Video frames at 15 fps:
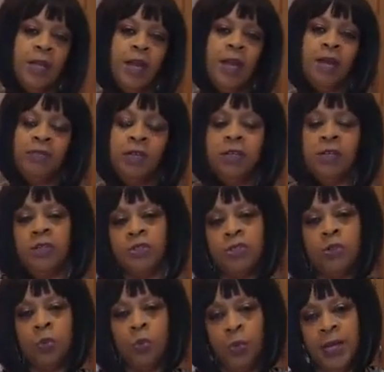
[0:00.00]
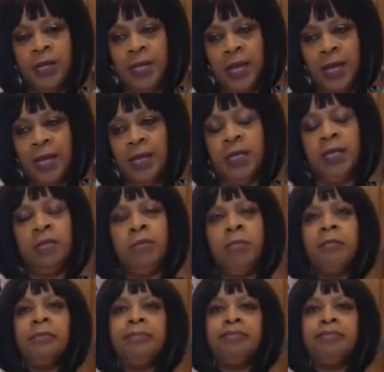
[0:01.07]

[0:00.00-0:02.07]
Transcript: They have the additional weight gain,